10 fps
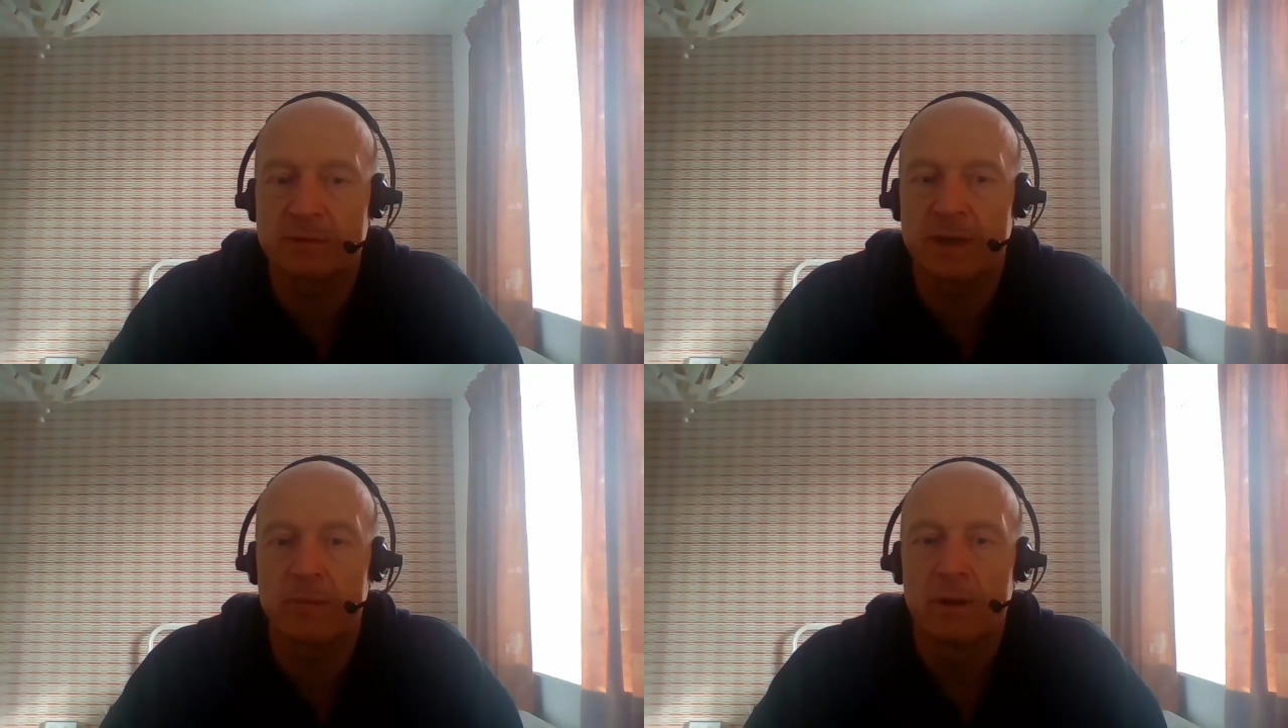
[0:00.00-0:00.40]

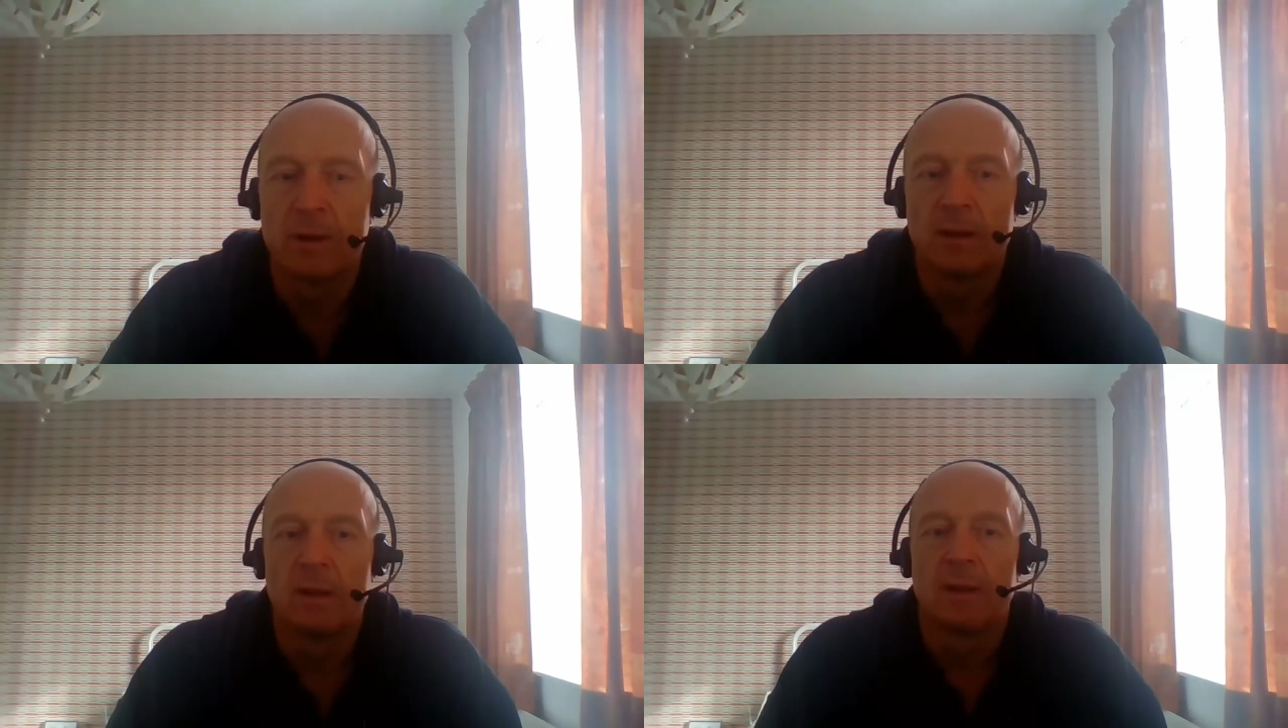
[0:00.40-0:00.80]
Now,
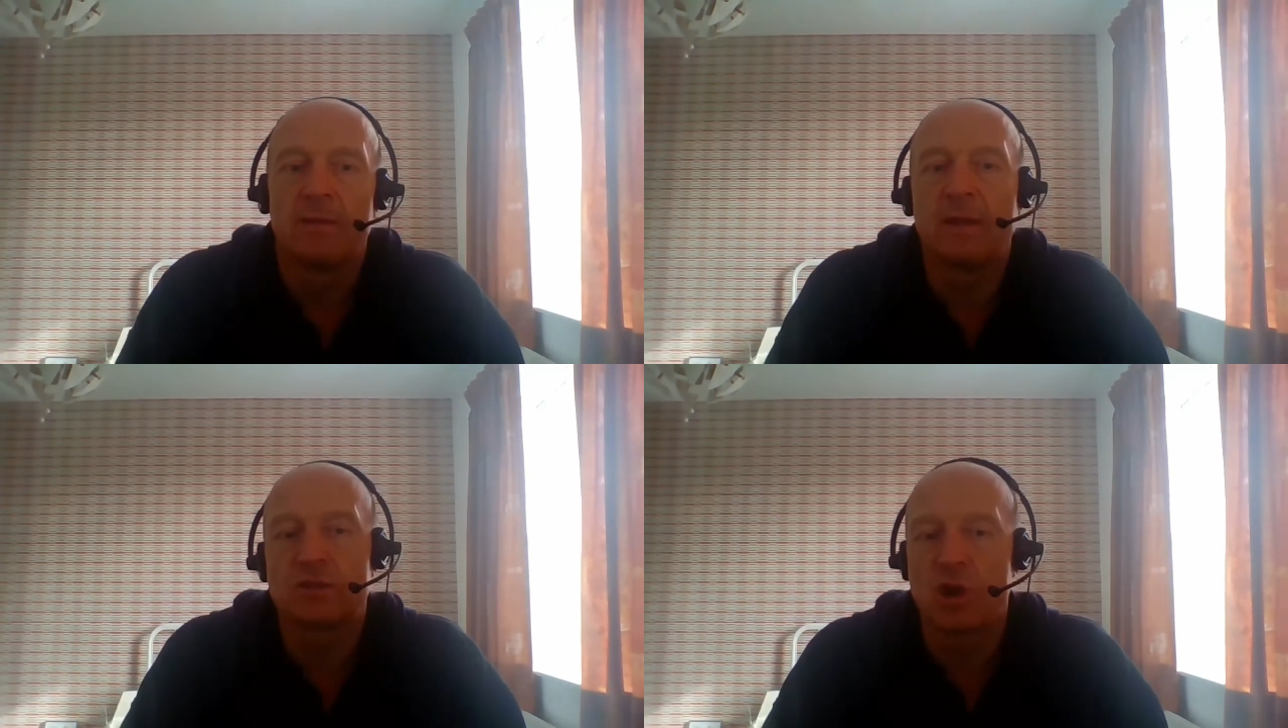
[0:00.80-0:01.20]

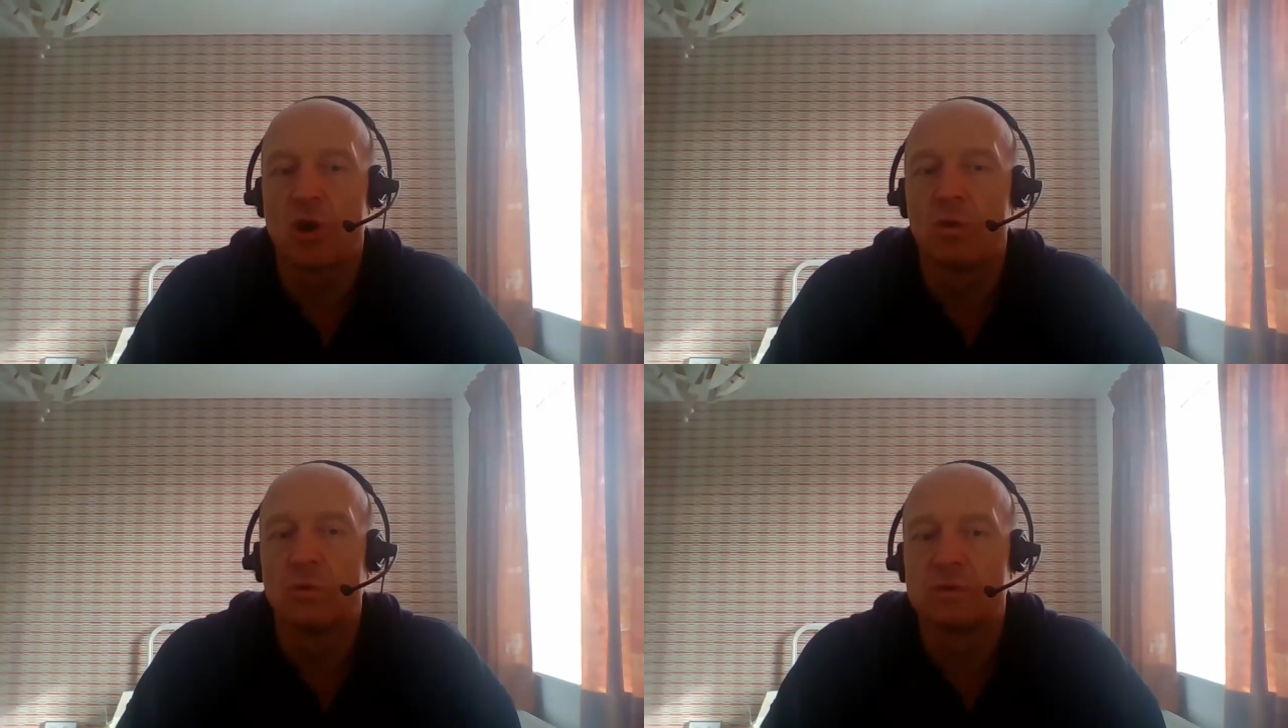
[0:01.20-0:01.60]
these
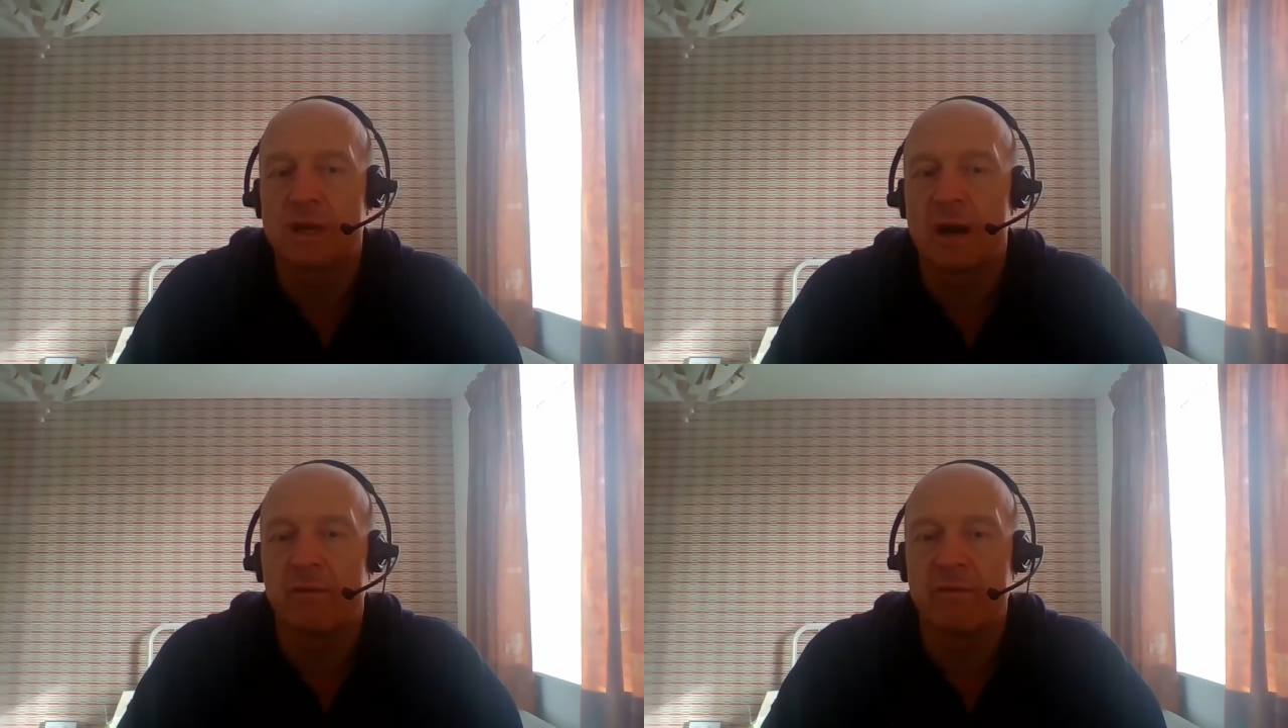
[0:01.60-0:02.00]
codes
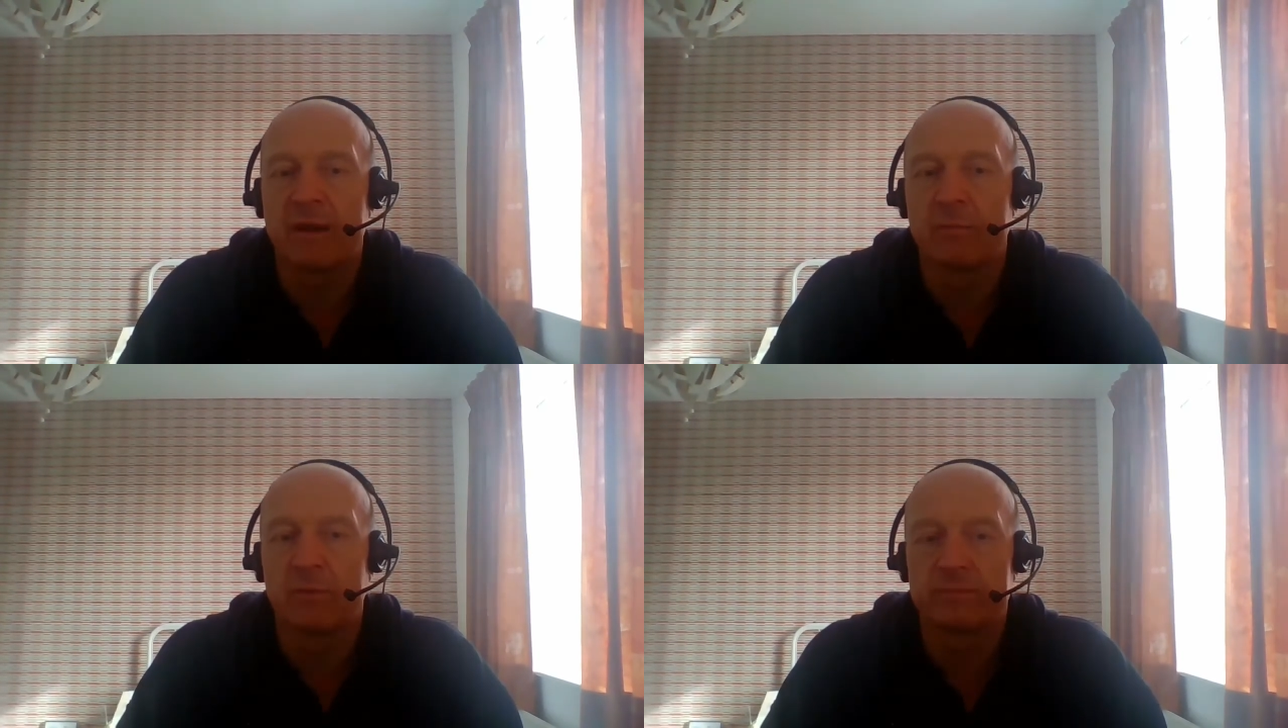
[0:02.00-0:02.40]
are
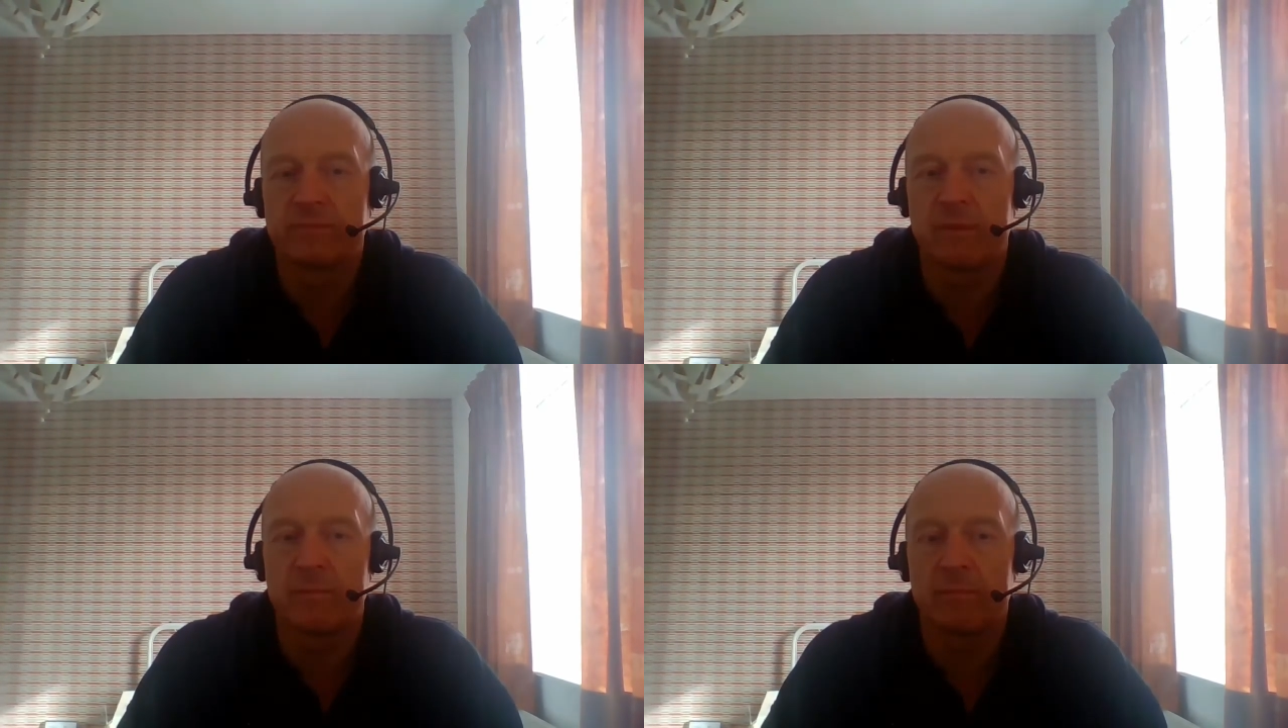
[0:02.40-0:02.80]
available
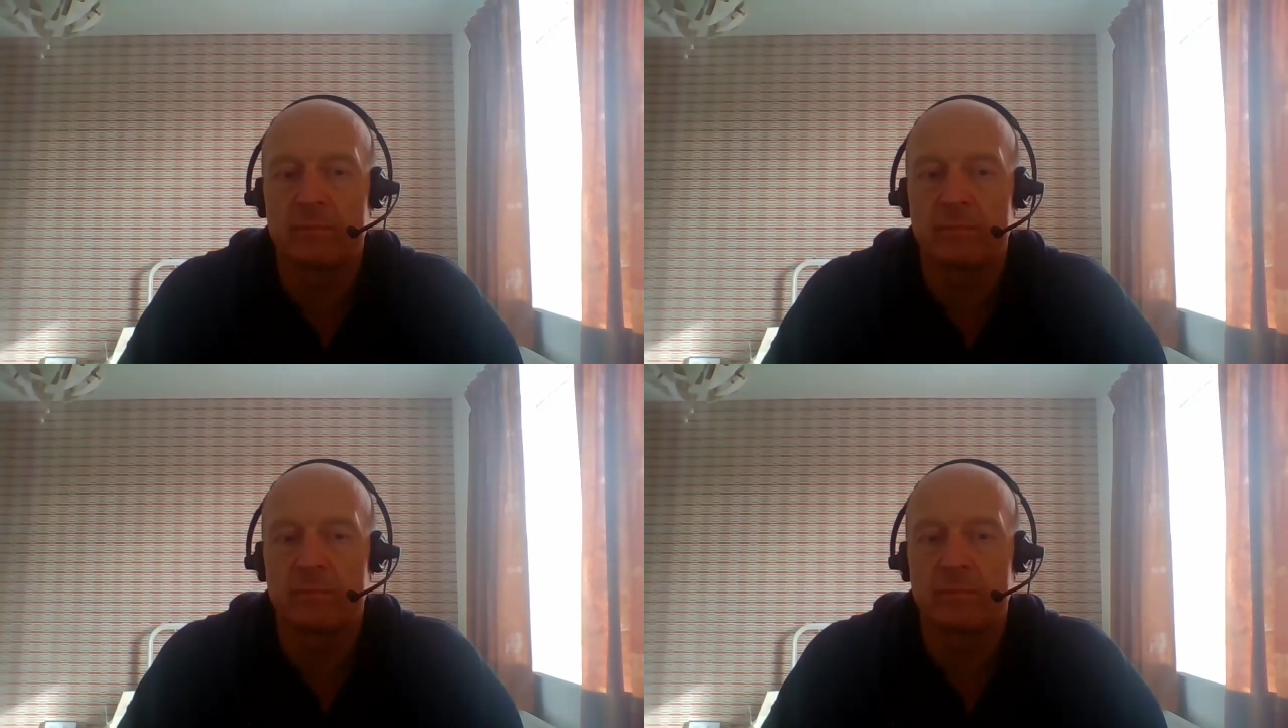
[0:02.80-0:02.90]
for